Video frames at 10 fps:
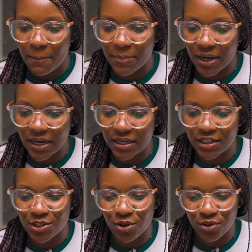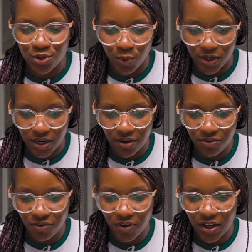But it's also
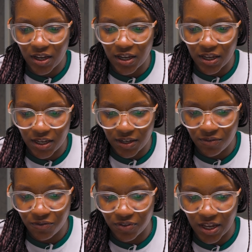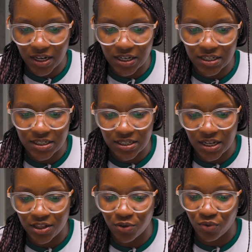enough if that is
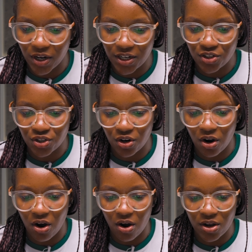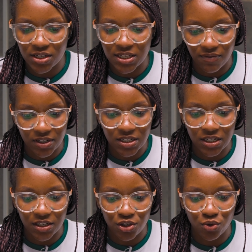in the range
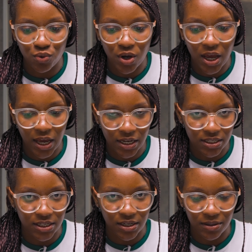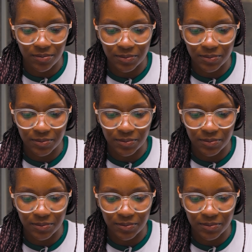70 to 80.